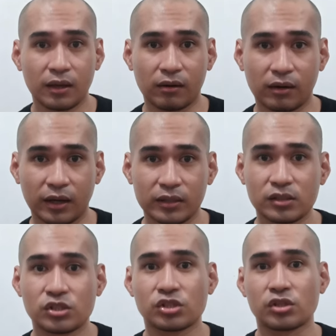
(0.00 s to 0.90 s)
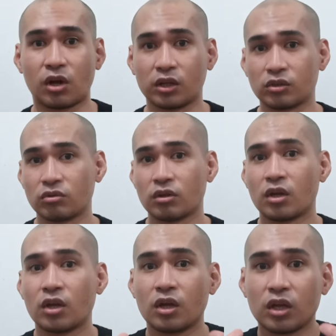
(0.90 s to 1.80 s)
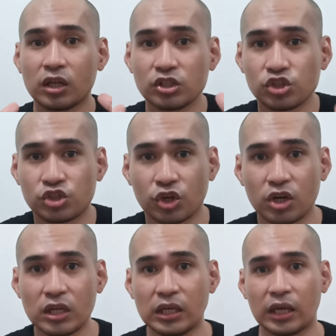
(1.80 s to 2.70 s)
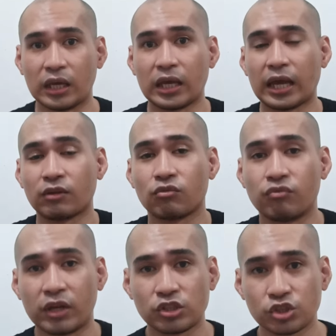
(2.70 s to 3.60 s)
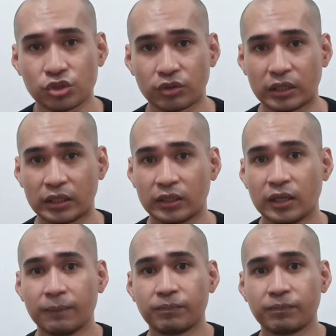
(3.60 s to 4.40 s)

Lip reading: All right? Start journeying and venturing